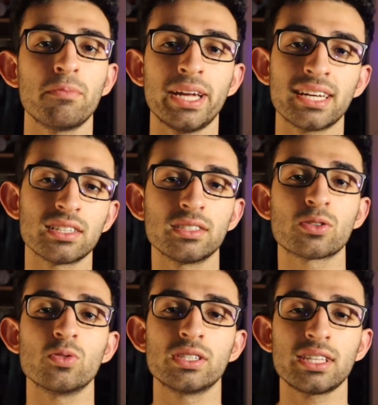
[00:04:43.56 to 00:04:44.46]
medical
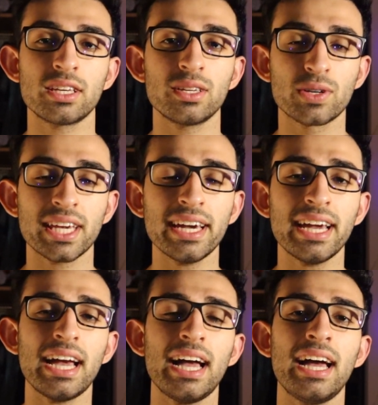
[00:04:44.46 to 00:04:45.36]
schools in the
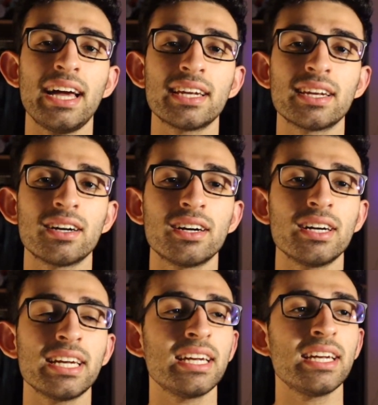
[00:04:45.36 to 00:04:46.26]
UK, and
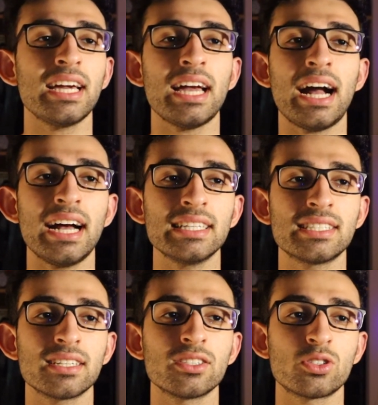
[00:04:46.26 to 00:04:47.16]
it
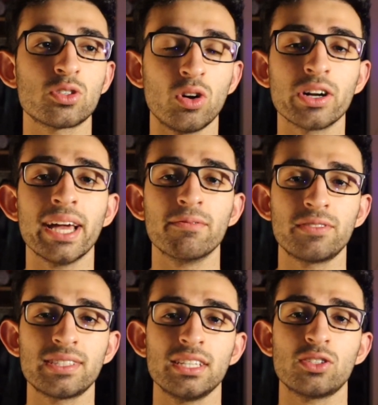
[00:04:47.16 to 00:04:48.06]
has a strong
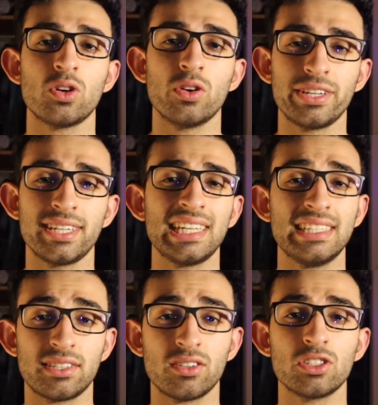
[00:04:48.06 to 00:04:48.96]
emphasis on
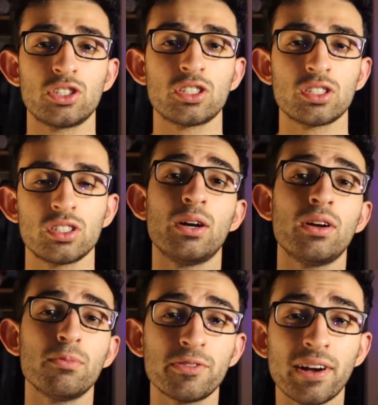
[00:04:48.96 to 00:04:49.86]
research. Now
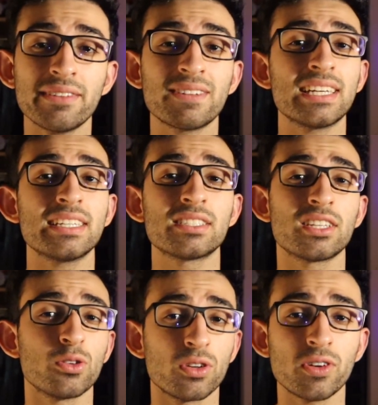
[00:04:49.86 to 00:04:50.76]
number 5 is
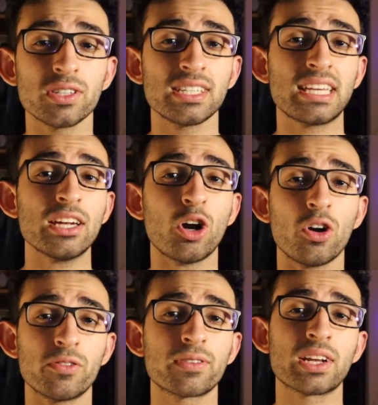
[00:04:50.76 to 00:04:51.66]
the University
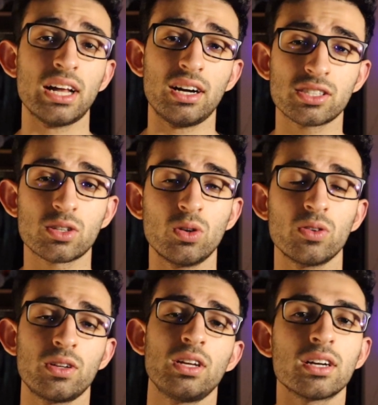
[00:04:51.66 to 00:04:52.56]
of Glasgow.
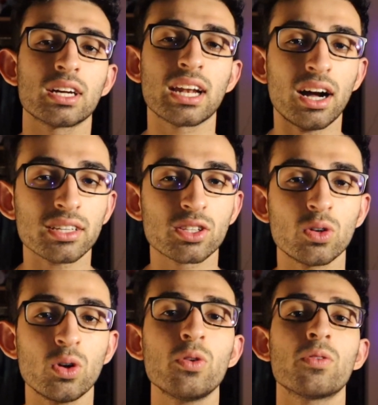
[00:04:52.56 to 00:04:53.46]

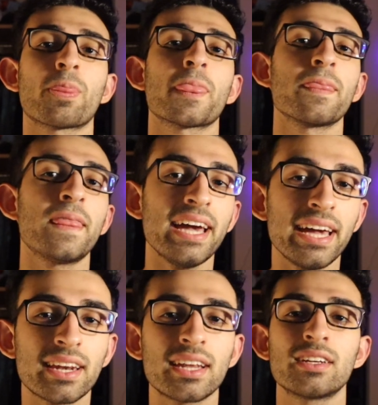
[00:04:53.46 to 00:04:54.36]
Glasgow,
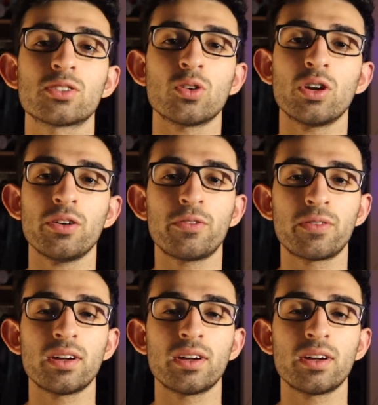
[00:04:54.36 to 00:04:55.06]
their sort of